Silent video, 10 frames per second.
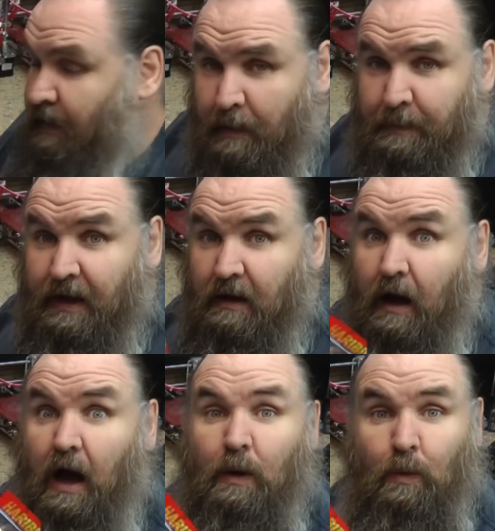That bit
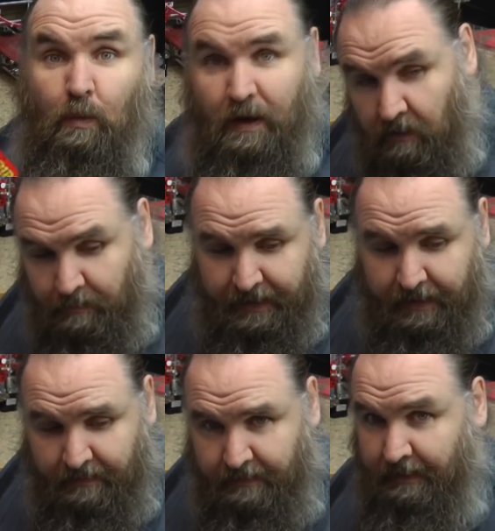I will be
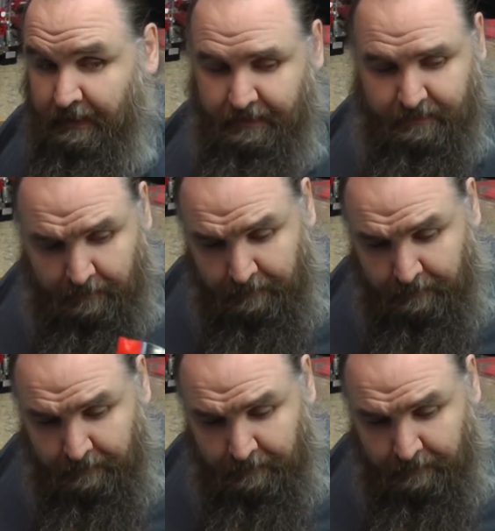eating later.